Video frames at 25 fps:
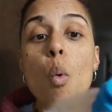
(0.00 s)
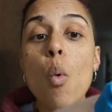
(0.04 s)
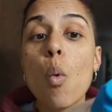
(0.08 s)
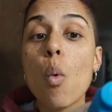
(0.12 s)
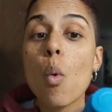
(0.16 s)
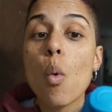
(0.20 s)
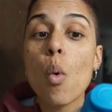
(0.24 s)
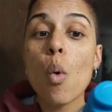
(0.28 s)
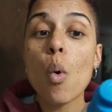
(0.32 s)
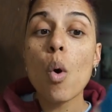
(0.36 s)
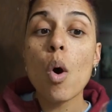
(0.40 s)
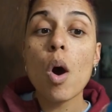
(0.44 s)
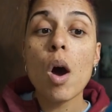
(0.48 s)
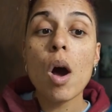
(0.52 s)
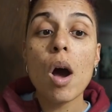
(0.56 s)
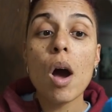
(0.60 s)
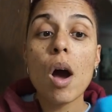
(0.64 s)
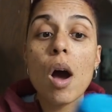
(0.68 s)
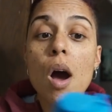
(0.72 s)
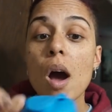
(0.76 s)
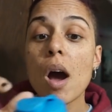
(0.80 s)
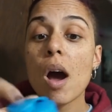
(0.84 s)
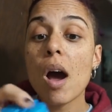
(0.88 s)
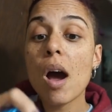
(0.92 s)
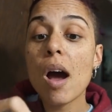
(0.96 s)

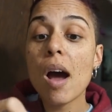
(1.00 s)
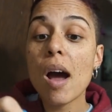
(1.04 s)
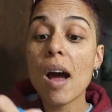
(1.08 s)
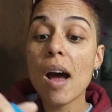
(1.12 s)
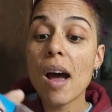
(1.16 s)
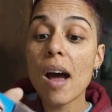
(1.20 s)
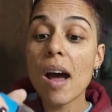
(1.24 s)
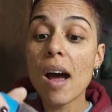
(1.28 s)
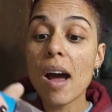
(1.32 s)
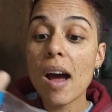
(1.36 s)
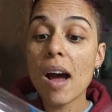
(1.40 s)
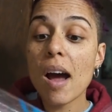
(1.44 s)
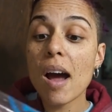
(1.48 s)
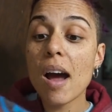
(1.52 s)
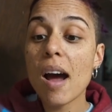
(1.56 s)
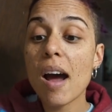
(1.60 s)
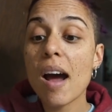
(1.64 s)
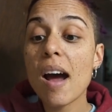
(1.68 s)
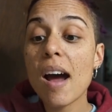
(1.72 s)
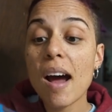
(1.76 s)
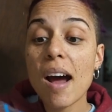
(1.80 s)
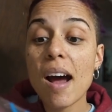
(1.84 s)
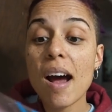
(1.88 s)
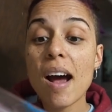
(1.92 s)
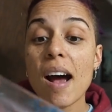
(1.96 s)

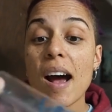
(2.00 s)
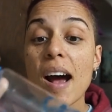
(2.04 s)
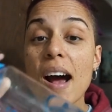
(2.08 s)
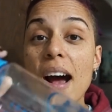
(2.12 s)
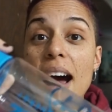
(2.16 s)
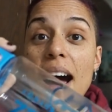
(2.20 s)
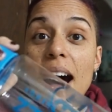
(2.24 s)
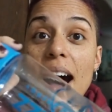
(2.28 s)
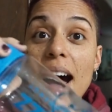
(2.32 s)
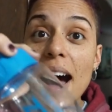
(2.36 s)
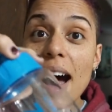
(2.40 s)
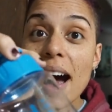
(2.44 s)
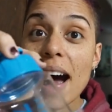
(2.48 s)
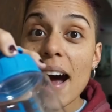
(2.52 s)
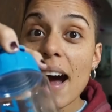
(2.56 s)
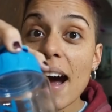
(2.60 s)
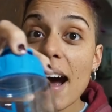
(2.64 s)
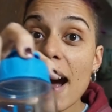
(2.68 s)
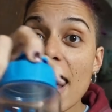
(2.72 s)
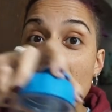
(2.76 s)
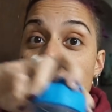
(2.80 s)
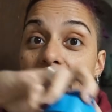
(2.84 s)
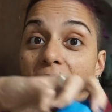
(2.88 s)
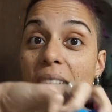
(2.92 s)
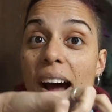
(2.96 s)

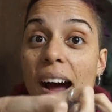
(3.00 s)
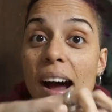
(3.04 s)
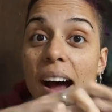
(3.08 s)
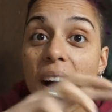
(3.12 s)
Nothing is said.